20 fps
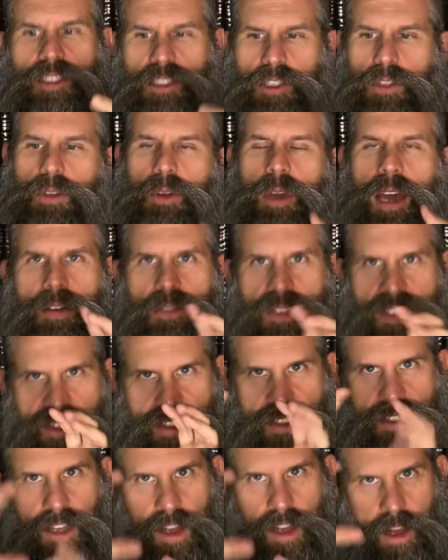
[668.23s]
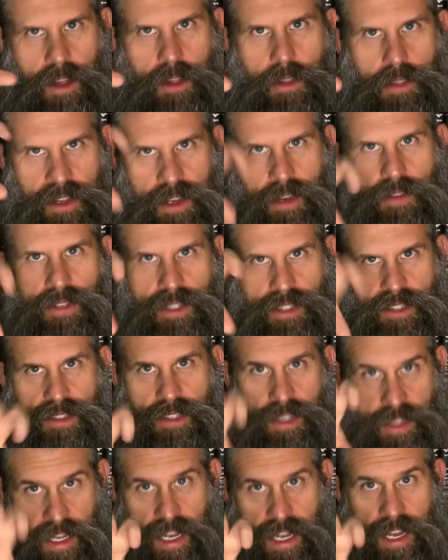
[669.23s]
So you have a skull. Think of
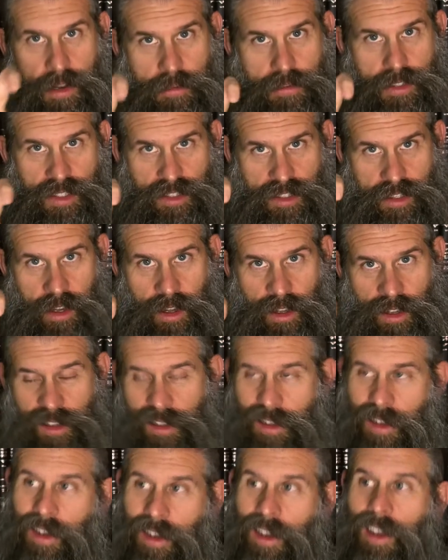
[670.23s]
the head of a skull